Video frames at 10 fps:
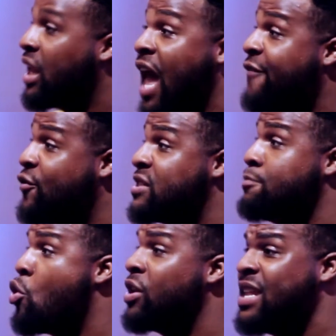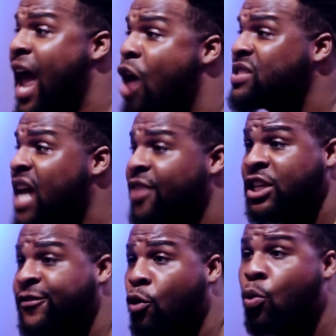life is more than outside
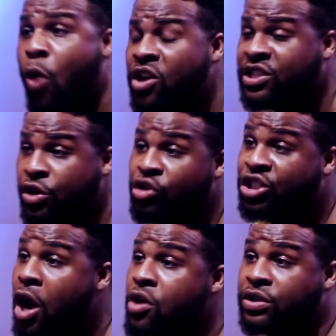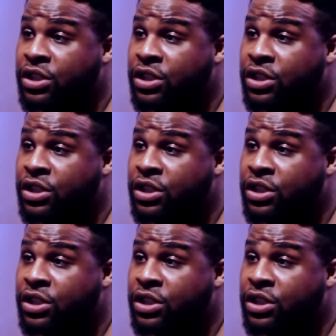these four walls of your church.